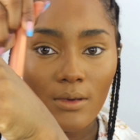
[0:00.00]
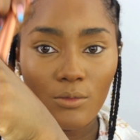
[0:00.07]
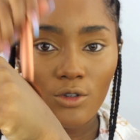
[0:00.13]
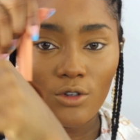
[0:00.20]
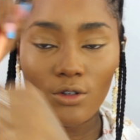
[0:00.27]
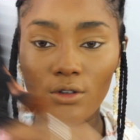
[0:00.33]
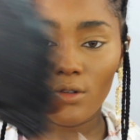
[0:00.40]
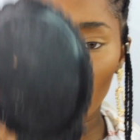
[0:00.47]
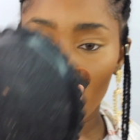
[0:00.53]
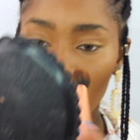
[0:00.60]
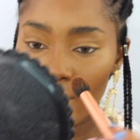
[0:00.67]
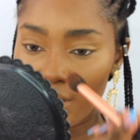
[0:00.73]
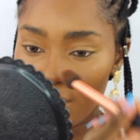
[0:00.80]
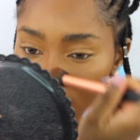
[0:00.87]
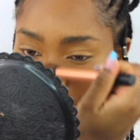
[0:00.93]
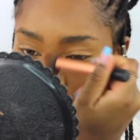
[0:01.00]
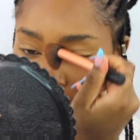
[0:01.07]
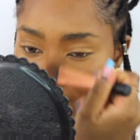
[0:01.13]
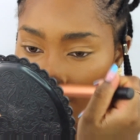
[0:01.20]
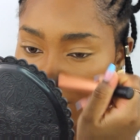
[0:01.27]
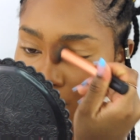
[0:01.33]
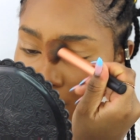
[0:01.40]
I'm not gonna go into the
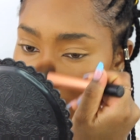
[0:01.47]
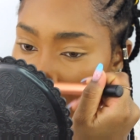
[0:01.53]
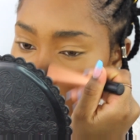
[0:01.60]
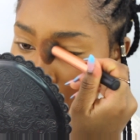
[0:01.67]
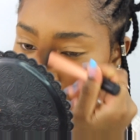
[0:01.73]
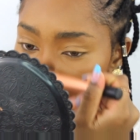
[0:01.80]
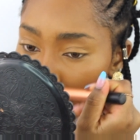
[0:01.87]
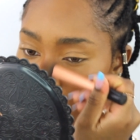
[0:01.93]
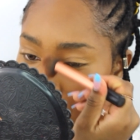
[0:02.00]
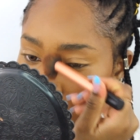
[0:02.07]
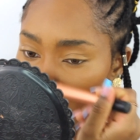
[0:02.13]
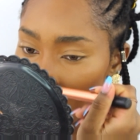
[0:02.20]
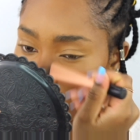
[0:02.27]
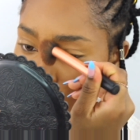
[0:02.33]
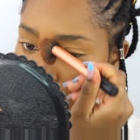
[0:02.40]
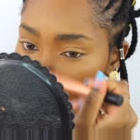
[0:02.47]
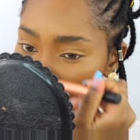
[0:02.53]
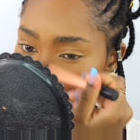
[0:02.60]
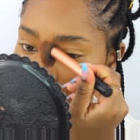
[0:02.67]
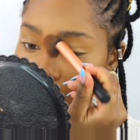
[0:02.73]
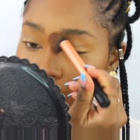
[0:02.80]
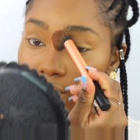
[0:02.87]
product because I
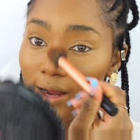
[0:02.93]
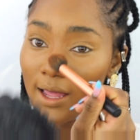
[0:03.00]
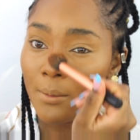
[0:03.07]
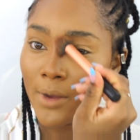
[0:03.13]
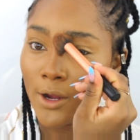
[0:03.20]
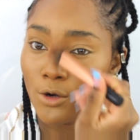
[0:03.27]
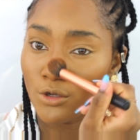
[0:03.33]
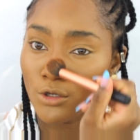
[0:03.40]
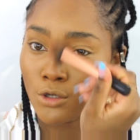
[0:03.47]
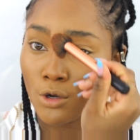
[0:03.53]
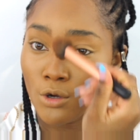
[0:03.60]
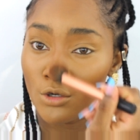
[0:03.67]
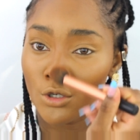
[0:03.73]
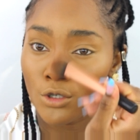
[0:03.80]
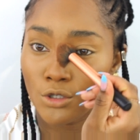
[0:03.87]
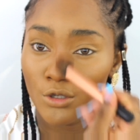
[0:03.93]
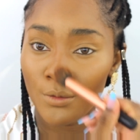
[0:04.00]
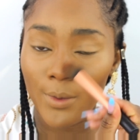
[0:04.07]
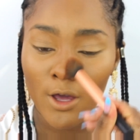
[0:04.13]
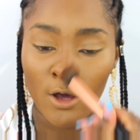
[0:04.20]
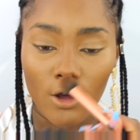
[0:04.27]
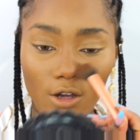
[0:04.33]
don't like my nose contour to
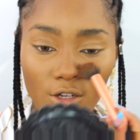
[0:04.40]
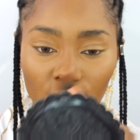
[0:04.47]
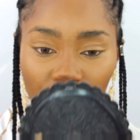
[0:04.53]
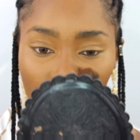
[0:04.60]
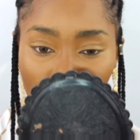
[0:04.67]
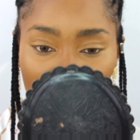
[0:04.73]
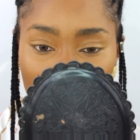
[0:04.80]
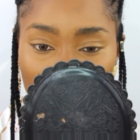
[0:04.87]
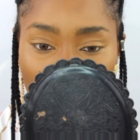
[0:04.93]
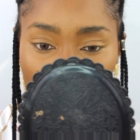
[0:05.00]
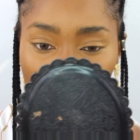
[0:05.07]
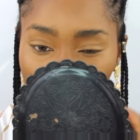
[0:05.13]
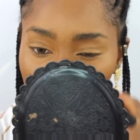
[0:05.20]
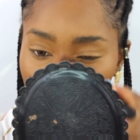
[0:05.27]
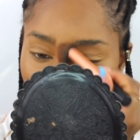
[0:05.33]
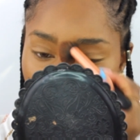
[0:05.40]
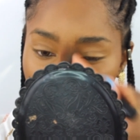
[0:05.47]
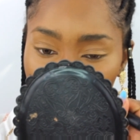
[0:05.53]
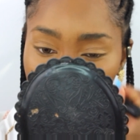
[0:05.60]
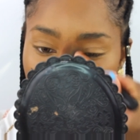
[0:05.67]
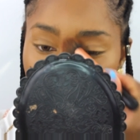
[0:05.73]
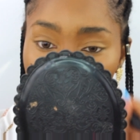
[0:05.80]
be harsh. If you guys
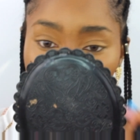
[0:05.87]
notice,